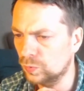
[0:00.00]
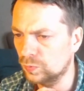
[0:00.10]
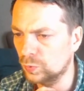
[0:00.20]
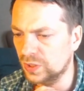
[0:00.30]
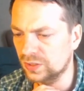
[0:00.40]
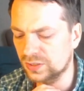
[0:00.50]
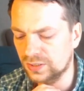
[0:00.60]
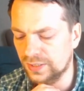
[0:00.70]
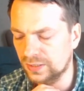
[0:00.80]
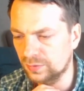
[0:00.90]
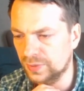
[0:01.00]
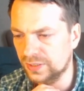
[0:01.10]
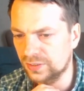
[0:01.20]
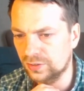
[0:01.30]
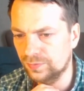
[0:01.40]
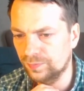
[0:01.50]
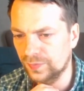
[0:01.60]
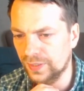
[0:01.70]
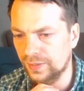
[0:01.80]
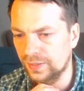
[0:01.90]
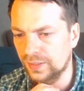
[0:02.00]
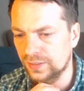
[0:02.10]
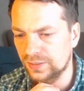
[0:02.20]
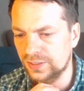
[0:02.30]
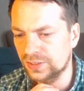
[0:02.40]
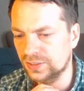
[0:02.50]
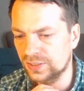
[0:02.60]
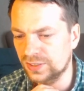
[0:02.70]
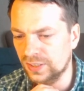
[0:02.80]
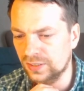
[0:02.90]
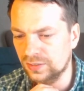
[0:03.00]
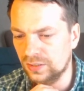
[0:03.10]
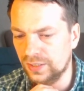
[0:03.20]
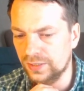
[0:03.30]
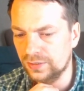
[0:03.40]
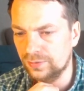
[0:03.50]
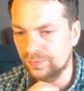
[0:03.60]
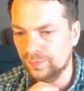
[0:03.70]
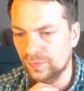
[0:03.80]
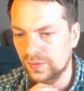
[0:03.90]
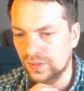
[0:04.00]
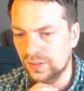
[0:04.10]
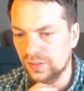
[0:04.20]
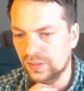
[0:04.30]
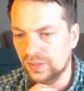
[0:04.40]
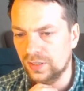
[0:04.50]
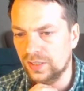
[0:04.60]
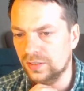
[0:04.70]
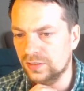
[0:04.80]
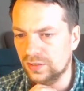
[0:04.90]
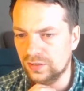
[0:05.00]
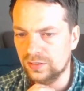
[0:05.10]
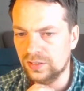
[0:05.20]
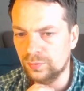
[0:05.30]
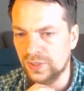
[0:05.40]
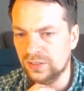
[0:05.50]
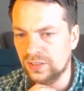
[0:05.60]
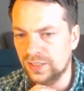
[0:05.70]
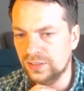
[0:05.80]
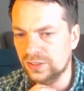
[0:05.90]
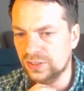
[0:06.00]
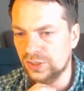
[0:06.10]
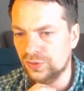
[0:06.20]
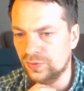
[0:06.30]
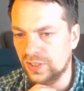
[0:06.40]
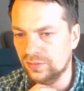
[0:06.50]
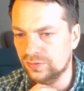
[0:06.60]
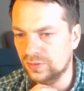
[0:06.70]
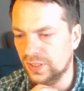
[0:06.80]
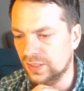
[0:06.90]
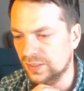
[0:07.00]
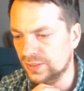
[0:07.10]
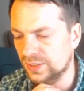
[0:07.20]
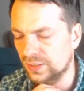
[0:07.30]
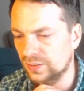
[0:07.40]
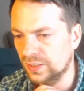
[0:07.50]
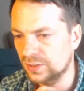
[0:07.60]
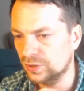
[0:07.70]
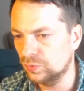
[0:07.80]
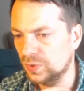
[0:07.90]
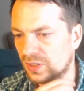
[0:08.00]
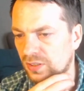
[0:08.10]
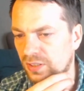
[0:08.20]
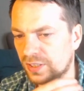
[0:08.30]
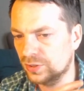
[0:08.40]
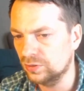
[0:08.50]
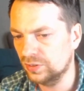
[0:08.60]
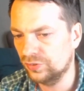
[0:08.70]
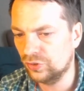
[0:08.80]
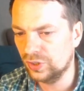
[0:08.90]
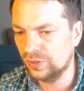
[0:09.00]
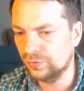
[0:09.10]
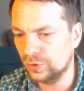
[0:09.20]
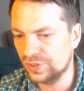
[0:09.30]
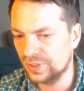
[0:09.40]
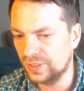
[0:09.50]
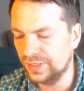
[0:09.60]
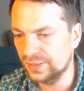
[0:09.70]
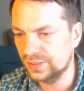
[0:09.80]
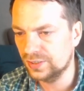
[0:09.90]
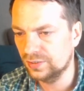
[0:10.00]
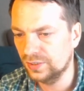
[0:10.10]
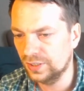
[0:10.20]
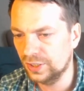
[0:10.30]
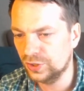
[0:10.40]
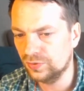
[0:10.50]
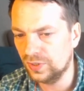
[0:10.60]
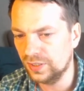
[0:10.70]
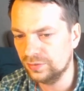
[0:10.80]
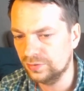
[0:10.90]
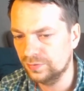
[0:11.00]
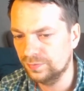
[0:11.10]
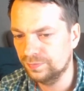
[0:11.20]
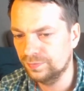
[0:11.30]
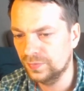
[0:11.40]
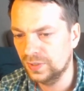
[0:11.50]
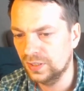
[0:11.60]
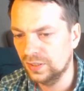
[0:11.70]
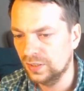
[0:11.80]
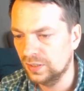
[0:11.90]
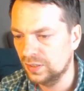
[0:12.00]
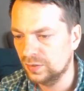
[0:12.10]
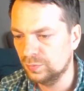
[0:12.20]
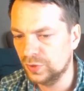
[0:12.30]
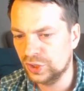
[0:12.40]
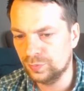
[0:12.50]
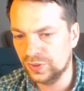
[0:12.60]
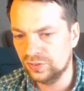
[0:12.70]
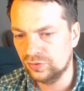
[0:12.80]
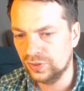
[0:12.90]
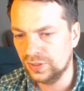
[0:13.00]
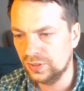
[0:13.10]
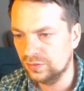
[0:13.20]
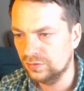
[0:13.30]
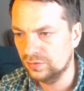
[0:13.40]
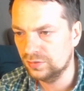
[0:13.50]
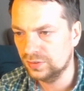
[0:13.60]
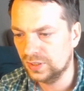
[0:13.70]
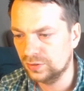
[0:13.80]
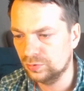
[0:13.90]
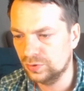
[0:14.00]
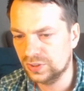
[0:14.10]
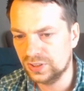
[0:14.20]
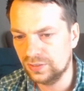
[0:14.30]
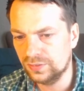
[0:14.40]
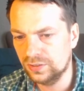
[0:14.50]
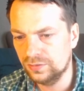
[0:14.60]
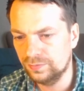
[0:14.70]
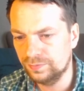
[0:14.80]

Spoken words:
White is slightly better. Yeah. This is the second line. And the main line is h5, like I said. Yeah. So we analyze only three first lines. h5, bishop e3, knight to d7.